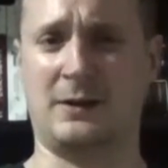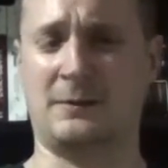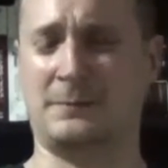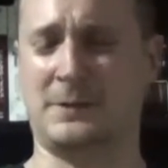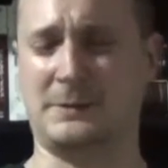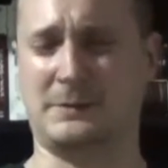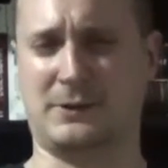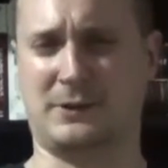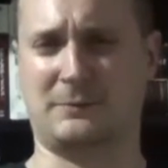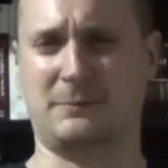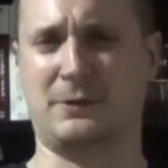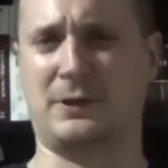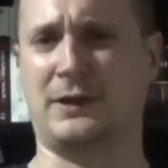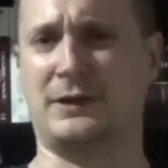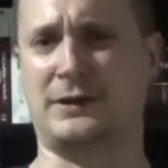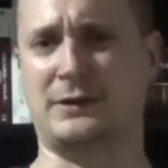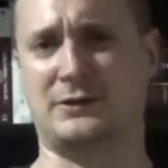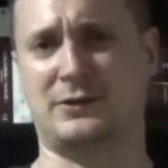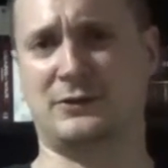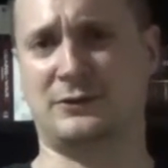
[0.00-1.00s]
People complain
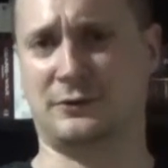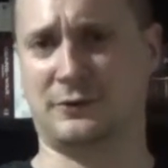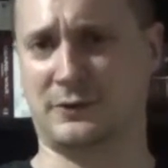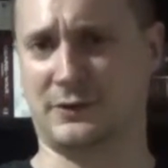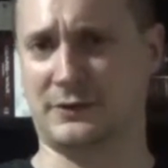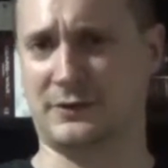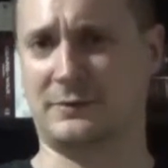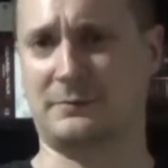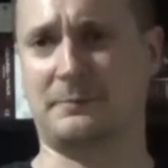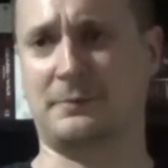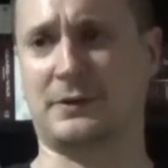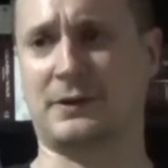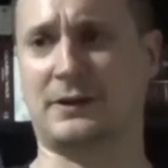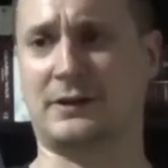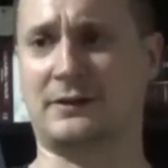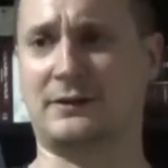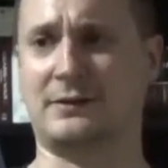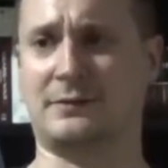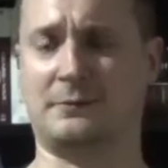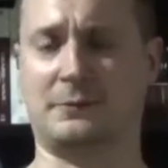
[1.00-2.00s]
it's short,
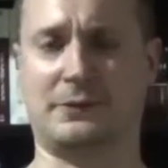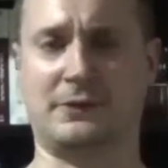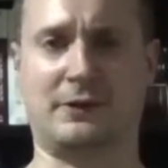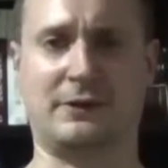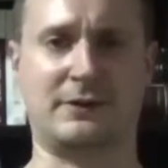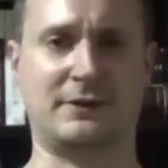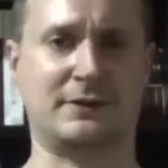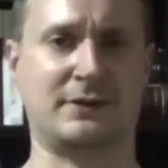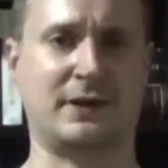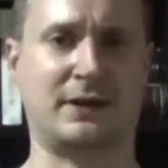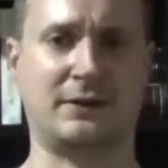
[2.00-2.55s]
but with all the